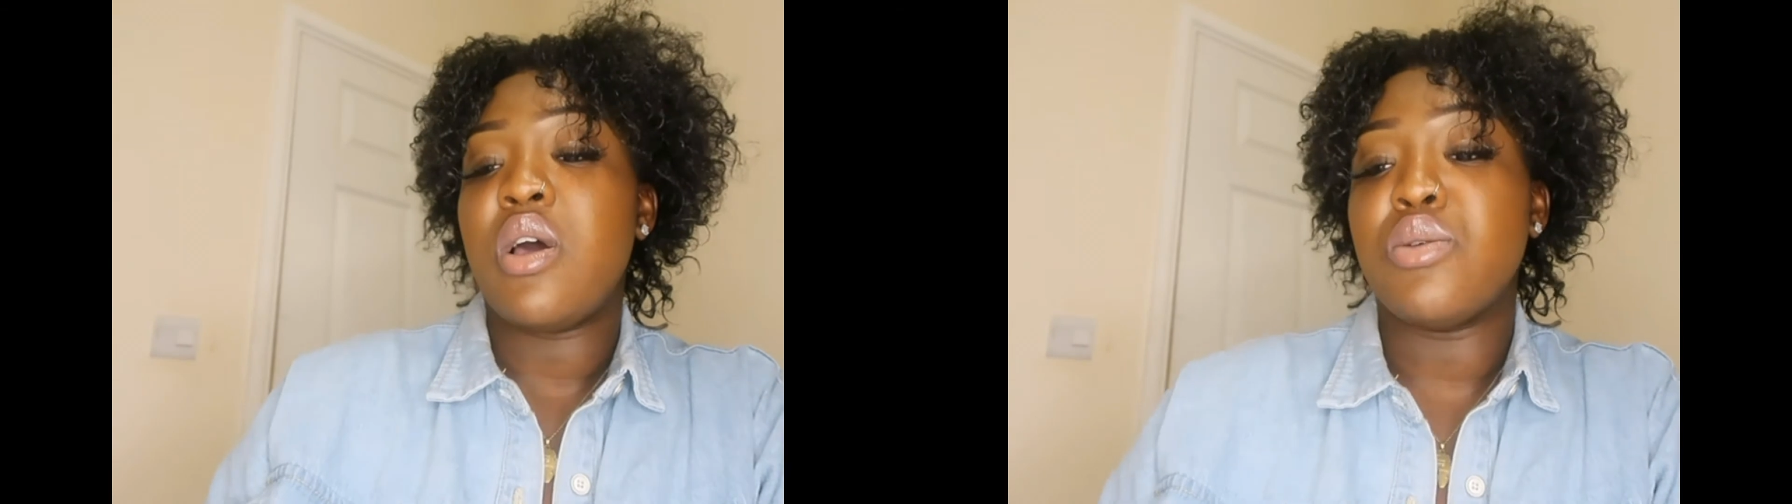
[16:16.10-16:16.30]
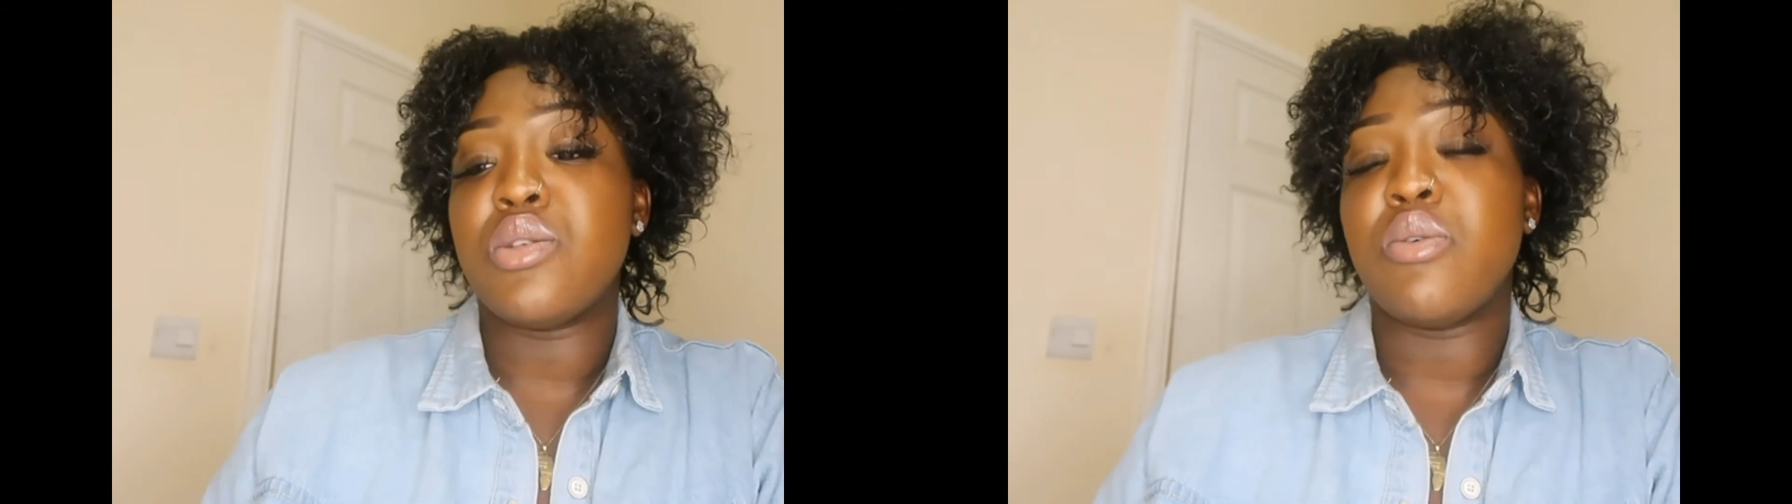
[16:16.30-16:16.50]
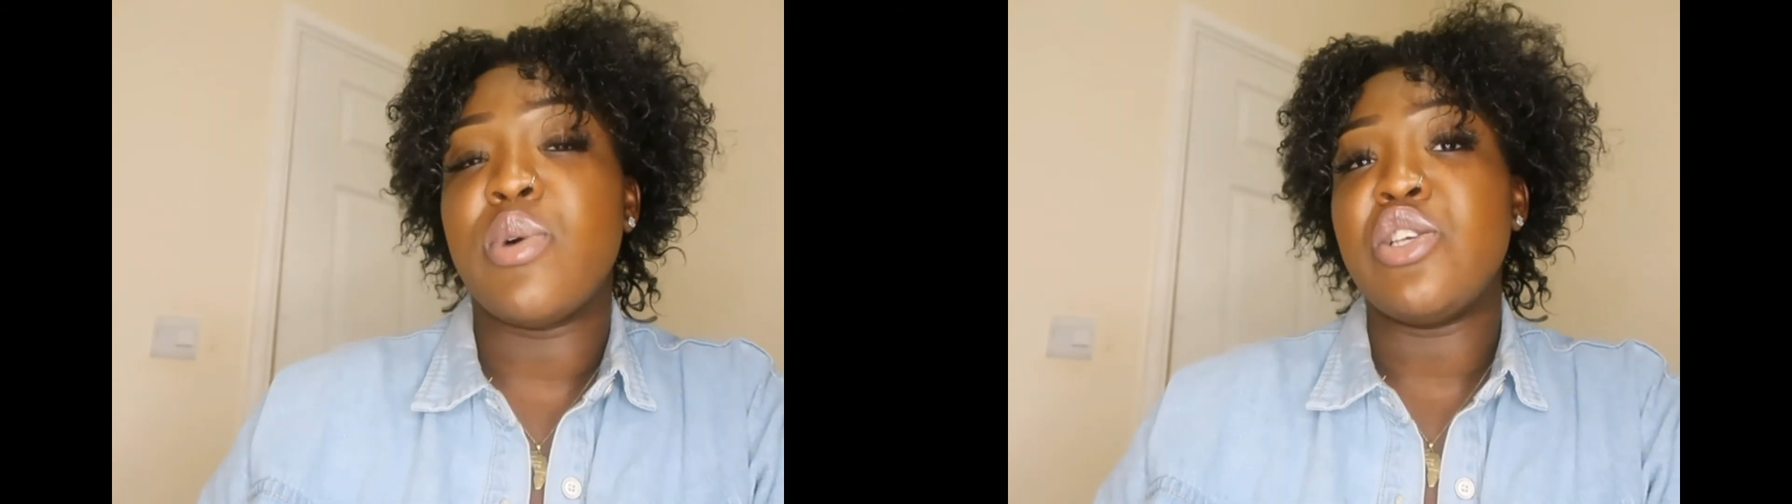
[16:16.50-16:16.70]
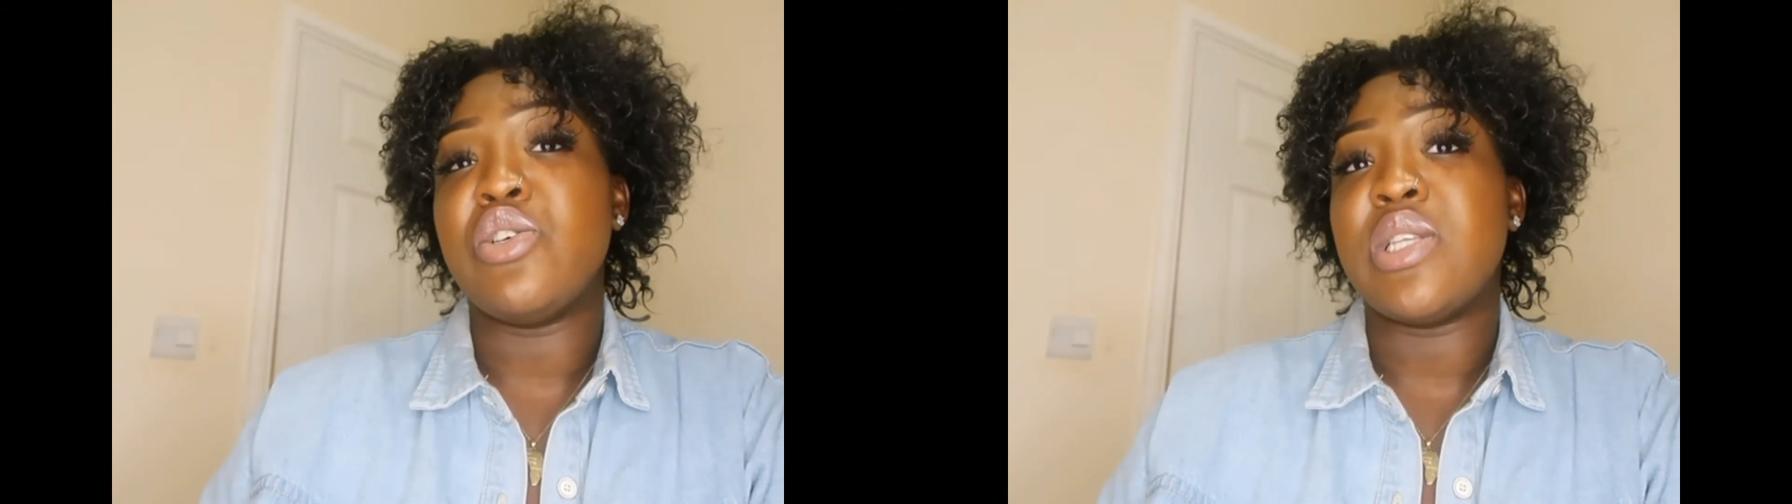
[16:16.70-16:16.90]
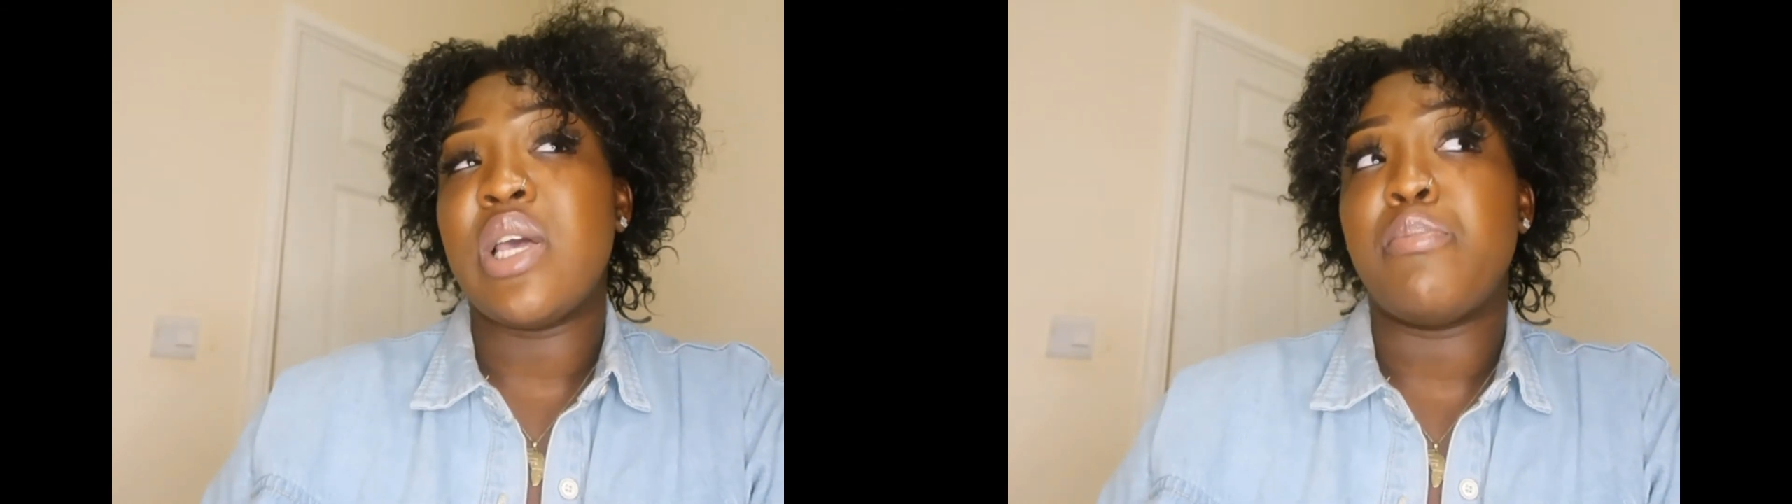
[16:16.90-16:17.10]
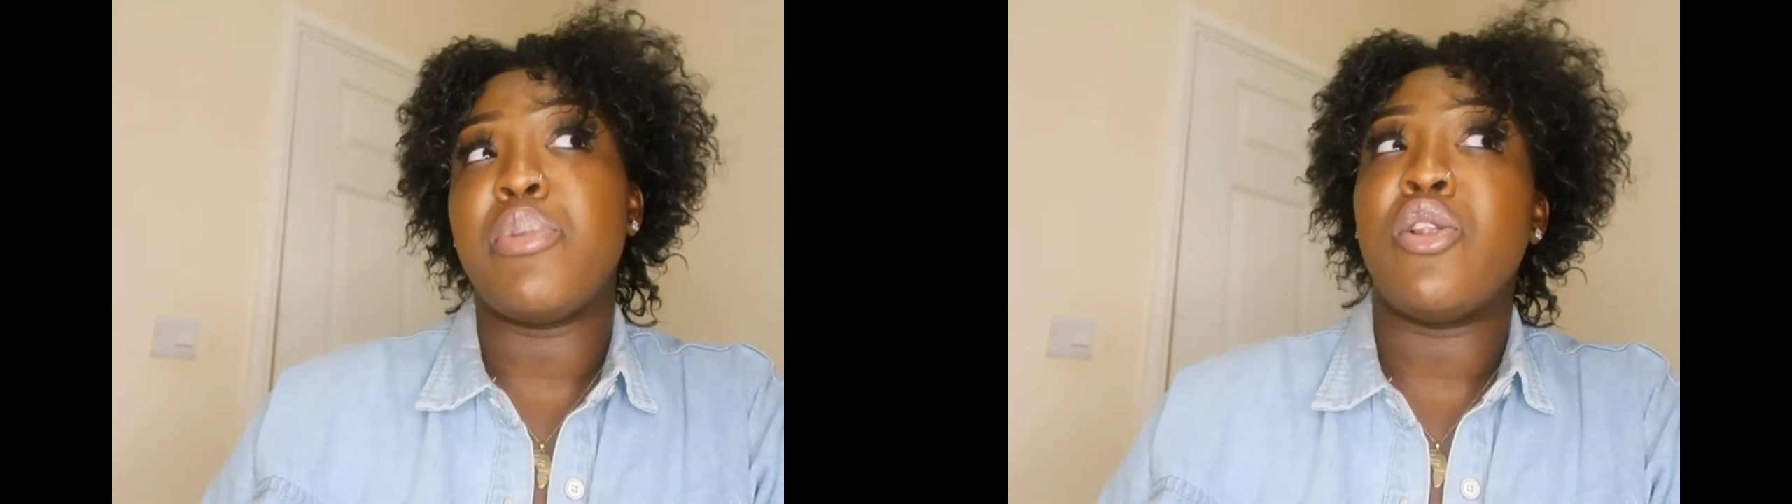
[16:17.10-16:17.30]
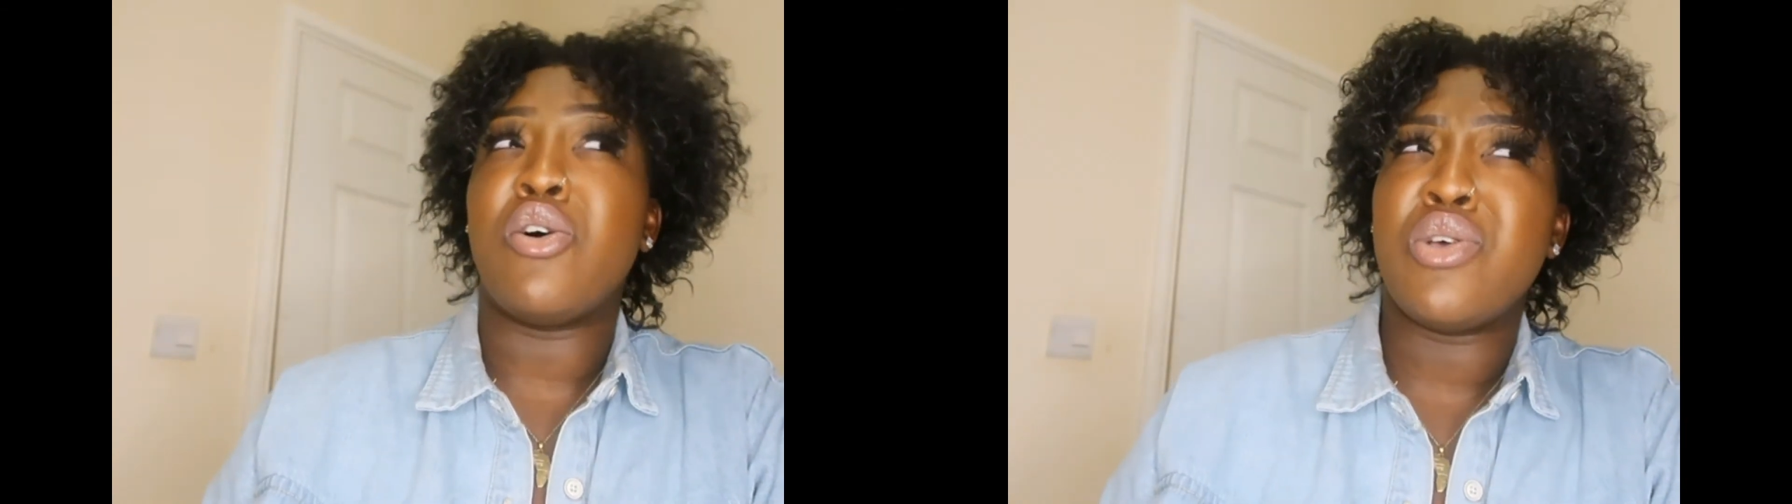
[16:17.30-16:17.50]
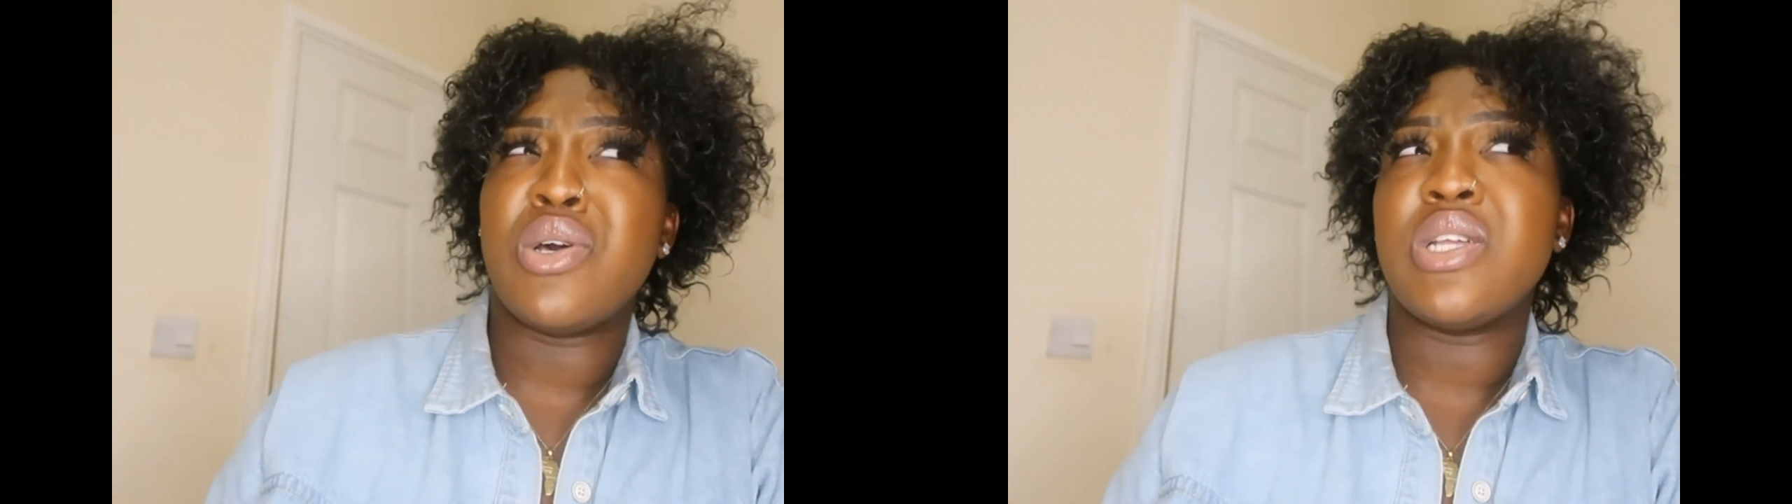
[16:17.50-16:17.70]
So when you date below your